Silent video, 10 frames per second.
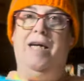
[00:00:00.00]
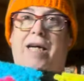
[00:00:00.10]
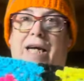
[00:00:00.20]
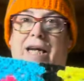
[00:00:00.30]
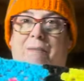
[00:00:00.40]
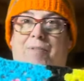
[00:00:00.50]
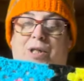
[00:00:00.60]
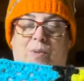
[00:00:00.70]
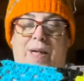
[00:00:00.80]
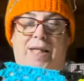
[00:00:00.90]
and I'm
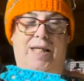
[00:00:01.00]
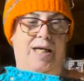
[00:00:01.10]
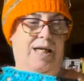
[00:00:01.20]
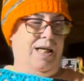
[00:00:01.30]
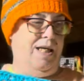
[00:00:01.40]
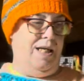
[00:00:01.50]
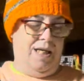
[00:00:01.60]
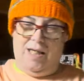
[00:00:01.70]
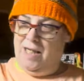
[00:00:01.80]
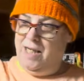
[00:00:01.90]
doing the
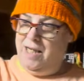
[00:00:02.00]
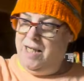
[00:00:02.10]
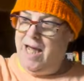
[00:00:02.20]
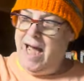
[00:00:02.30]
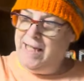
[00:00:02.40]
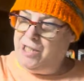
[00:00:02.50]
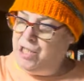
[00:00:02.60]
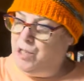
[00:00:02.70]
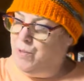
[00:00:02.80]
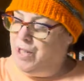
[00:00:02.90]

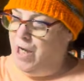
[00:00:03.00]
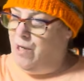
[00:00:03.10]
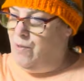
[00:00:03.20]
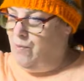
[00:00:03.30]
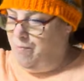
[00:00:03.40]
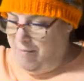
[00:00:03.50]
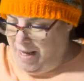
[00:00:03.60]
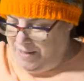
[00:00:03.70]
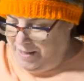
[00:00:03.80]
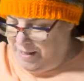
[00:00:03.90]
as-you-go
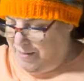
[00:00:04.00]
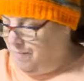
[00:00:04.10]
method.